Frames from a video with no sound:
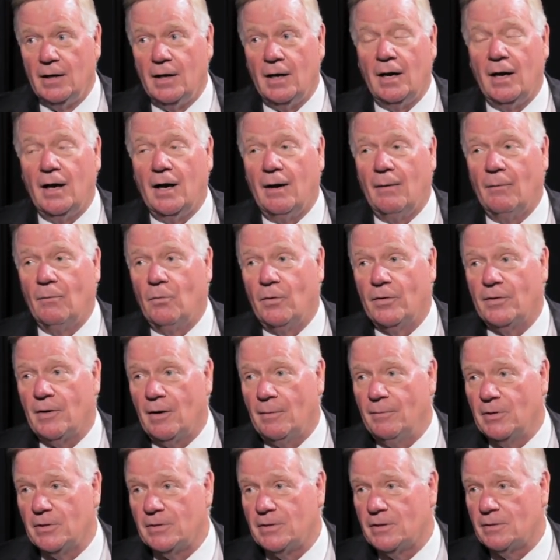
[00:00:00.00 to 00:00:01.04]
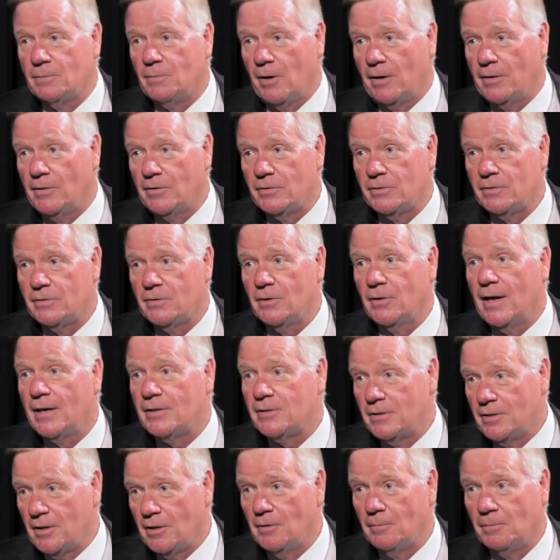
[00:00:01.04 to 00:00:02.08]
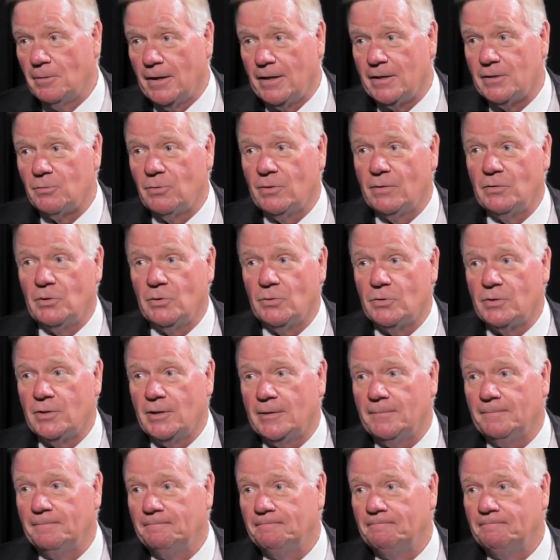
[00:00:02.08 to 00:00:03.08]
um, with our business partners. So that's another place we've used it.